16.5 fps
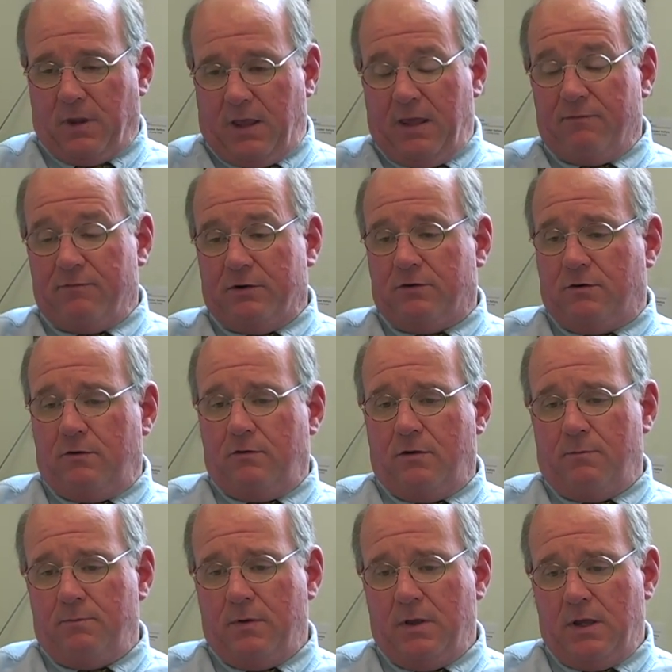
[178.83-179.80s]
given to
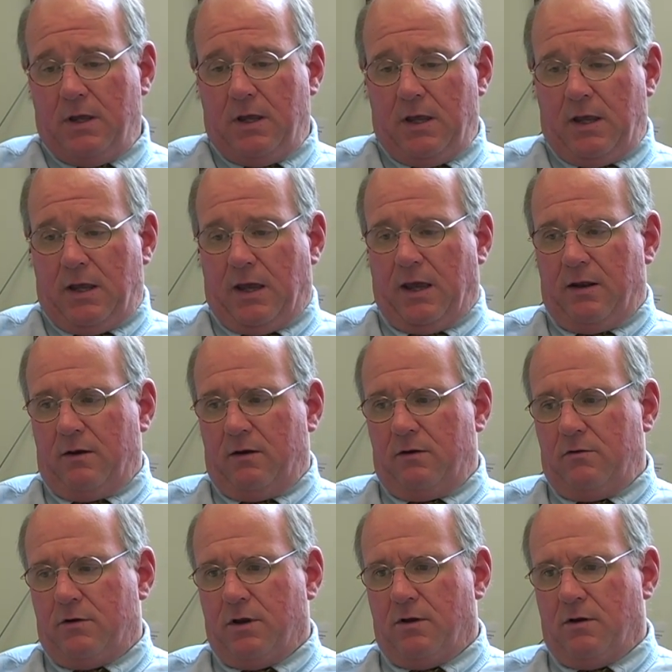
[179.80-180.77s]
them. And
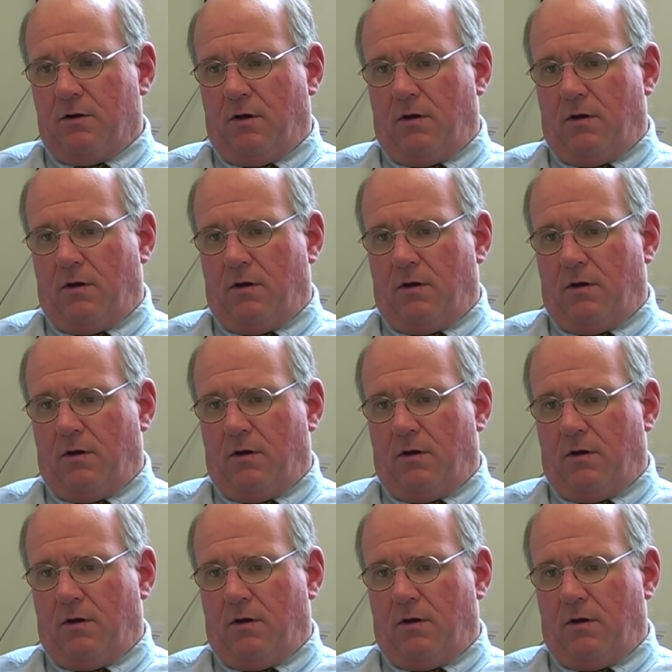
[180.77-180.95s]
you can